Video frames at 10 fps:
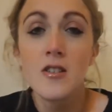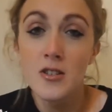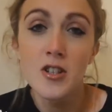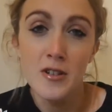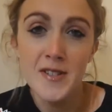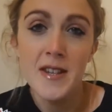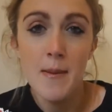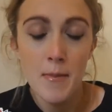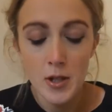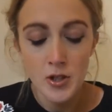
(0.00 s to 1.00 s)
She loves it
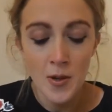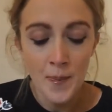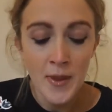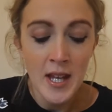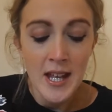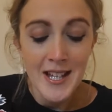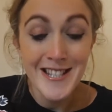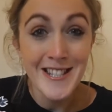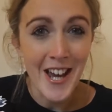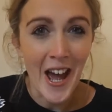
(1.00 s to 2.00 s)
that much.
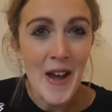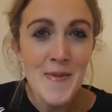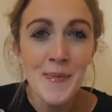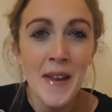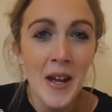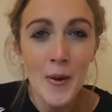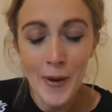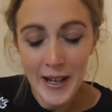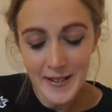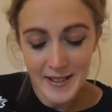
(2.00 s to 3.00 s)
So,
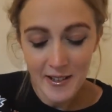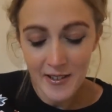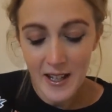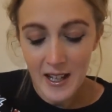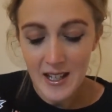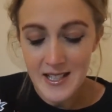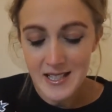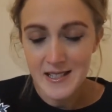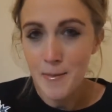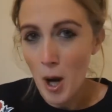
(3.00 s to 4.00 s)
when I was on the
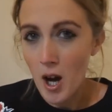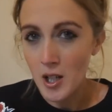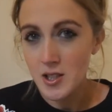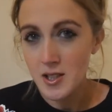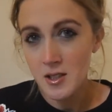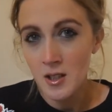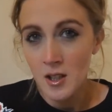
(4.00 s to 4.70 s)
Disney Parks,